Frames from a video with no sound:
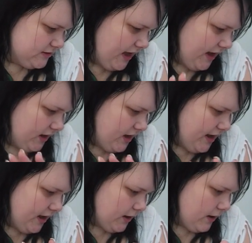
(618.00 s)

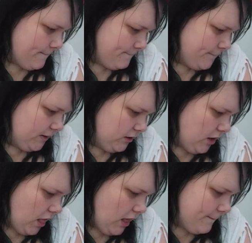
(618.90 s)
Technic
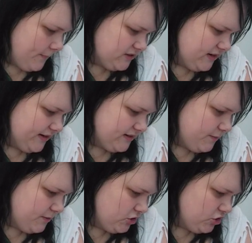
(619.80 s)
body
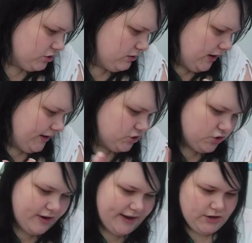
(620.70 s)
glitter because you like
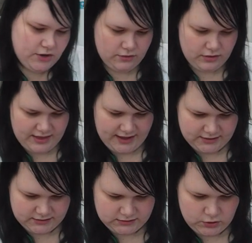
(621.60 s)
trying new
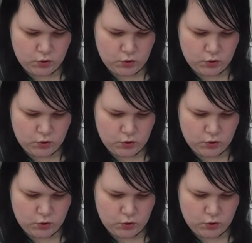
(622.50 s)
things.